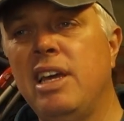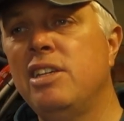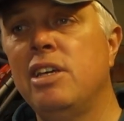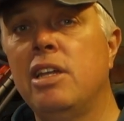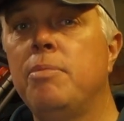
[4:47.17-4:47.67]

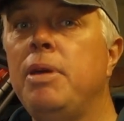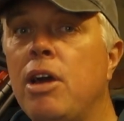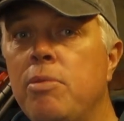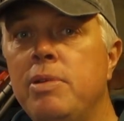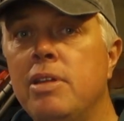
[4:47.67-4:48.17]
Is it going to be
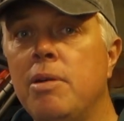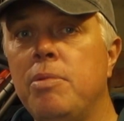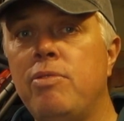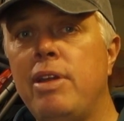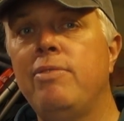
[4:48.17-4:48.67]
opened up
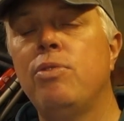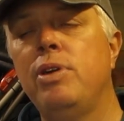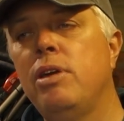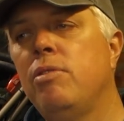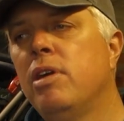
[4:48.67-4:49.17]
and ready for
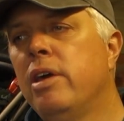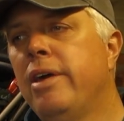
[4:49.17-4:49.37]
you?